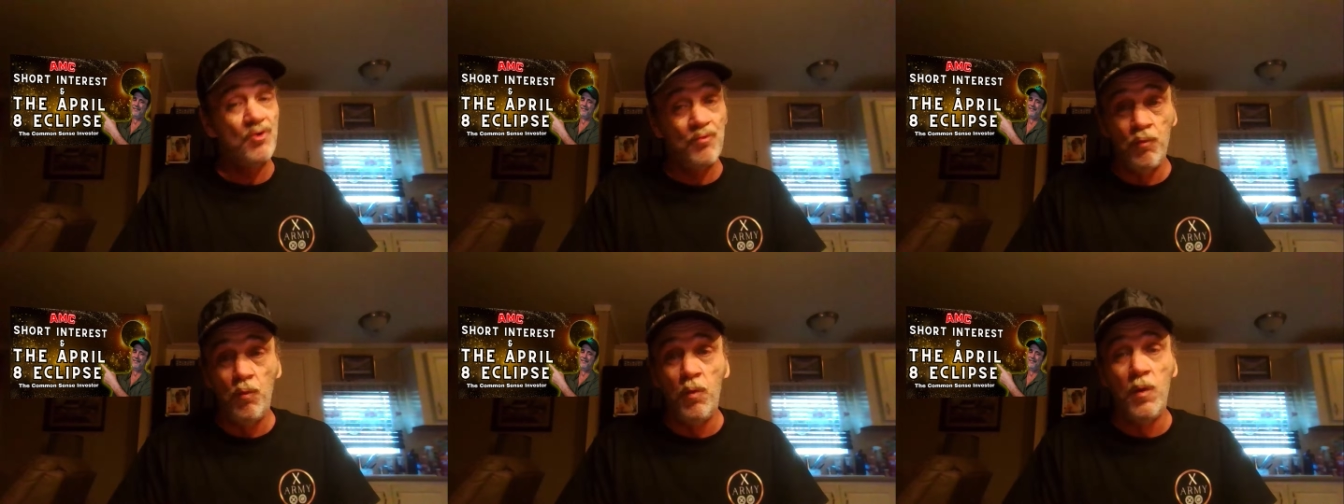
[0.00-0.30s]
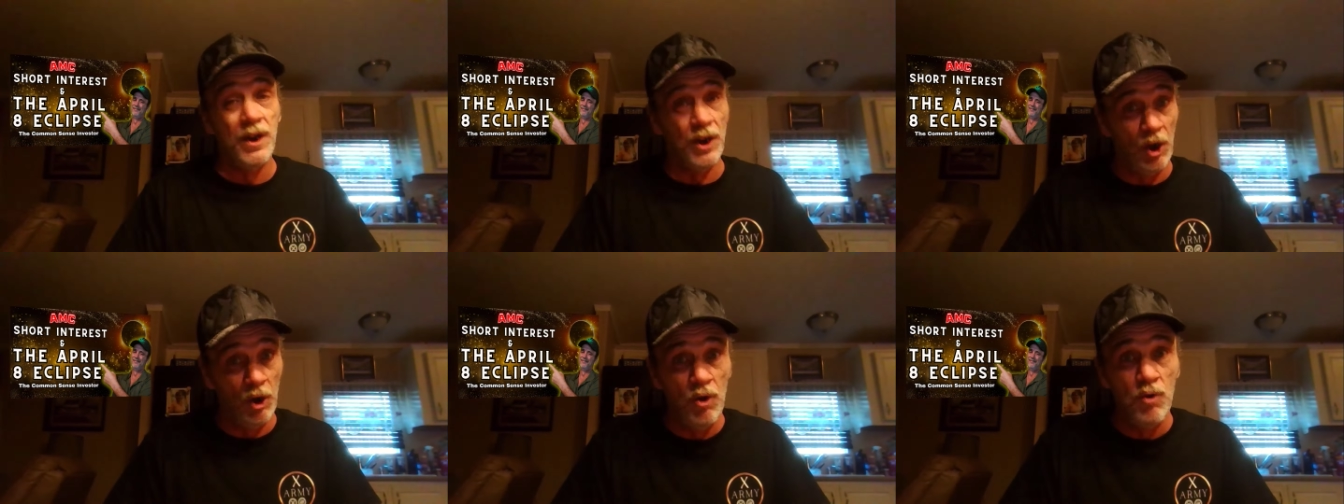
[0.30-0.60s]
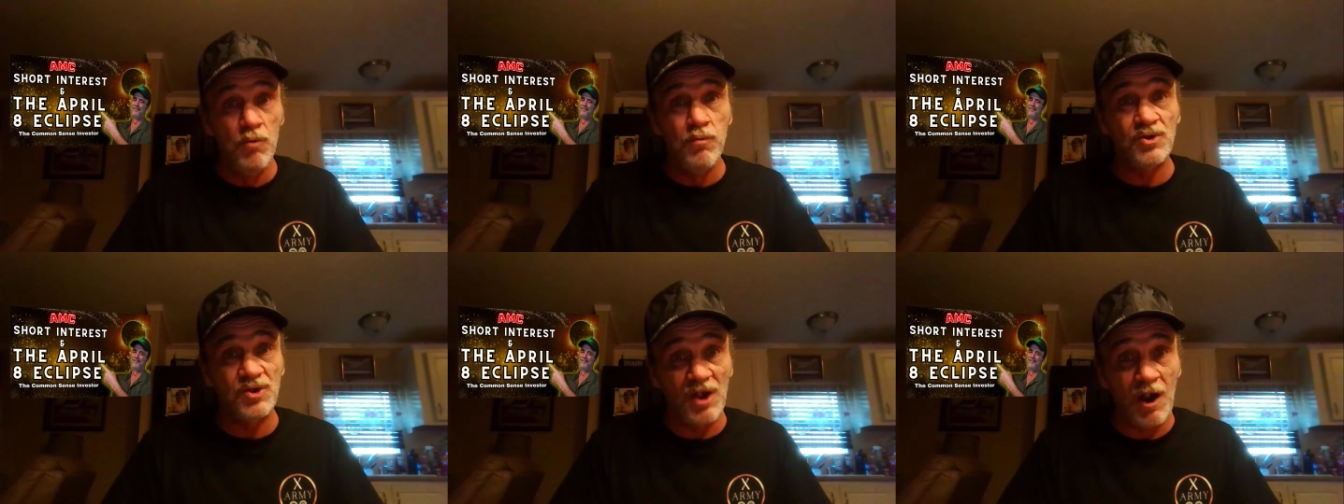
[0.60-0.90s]
when Lou
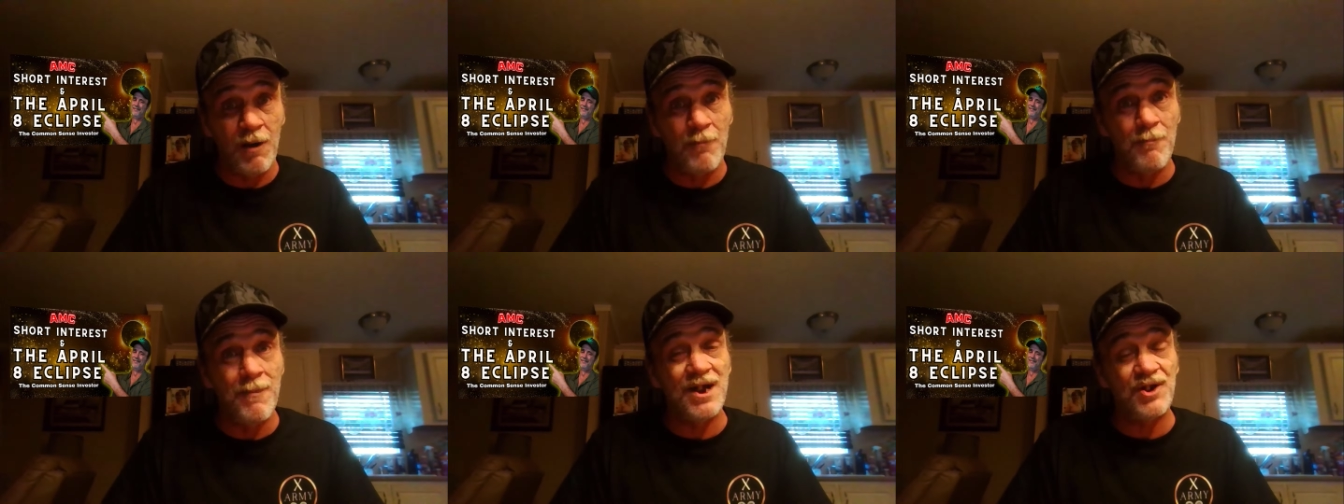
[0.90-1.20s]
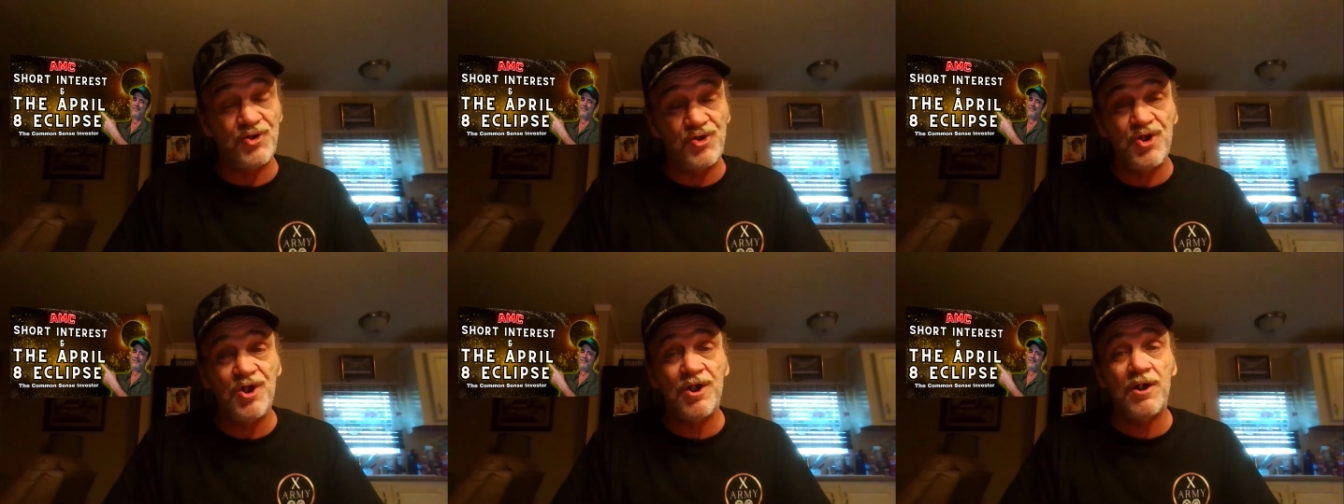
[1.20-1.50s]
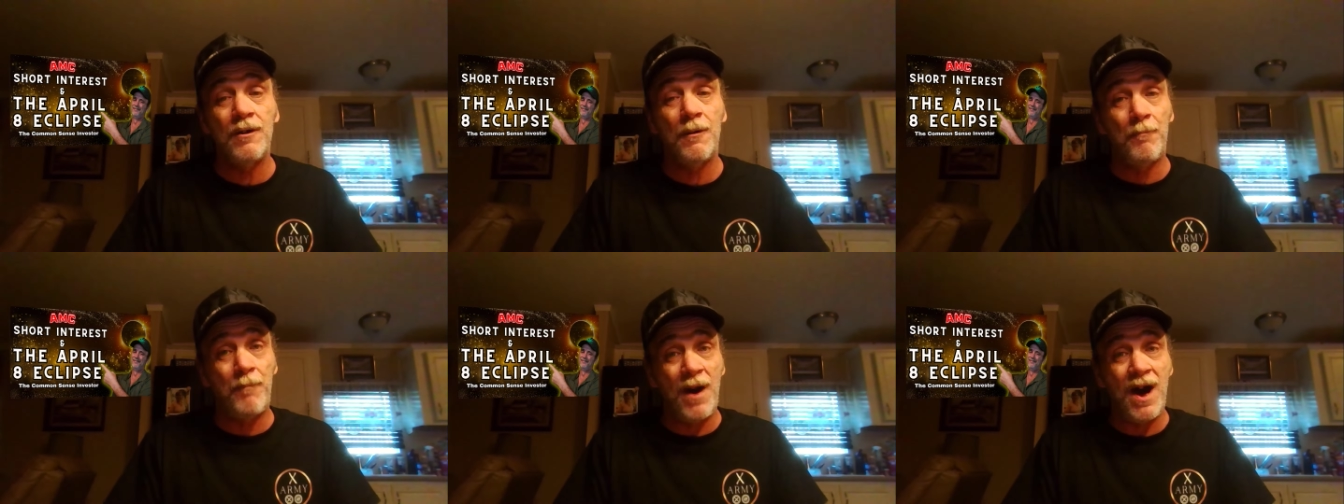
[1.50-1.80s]
was on my
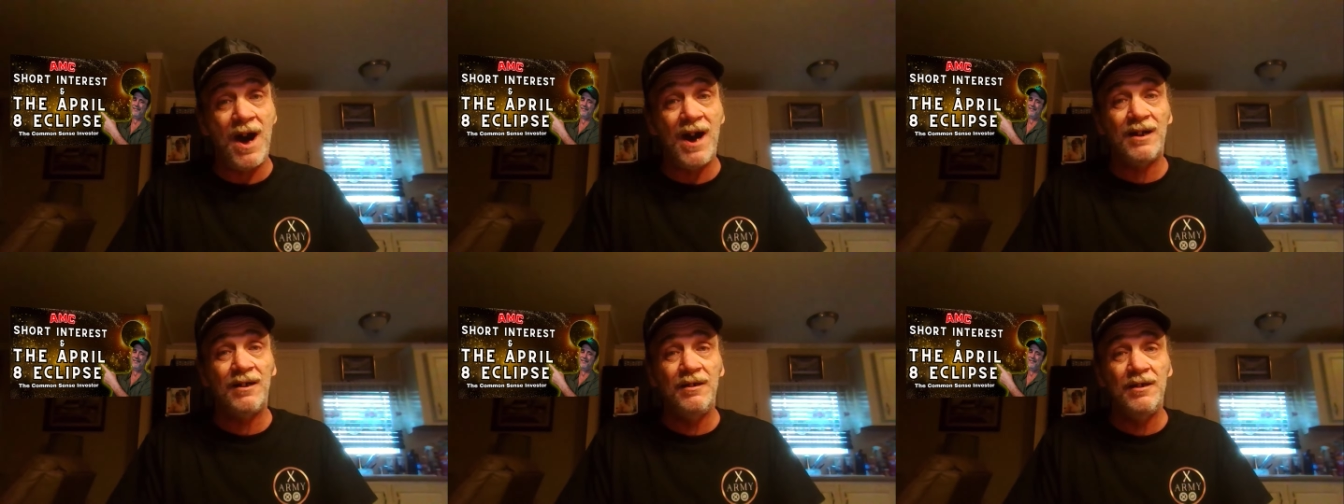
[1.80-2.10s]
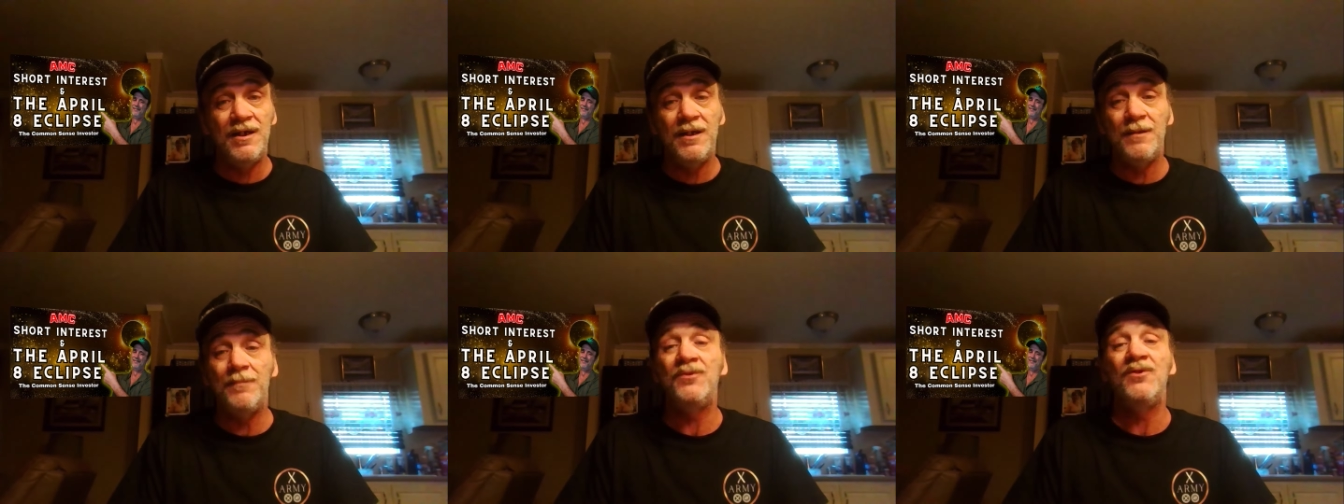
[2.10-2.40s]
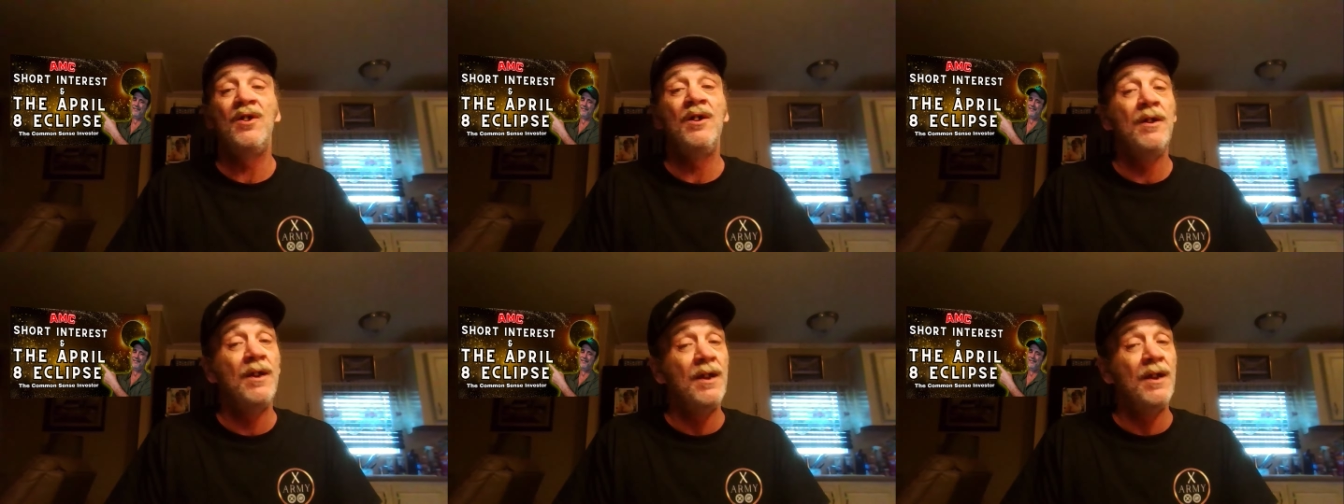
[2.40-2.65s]
chicken apocalypse,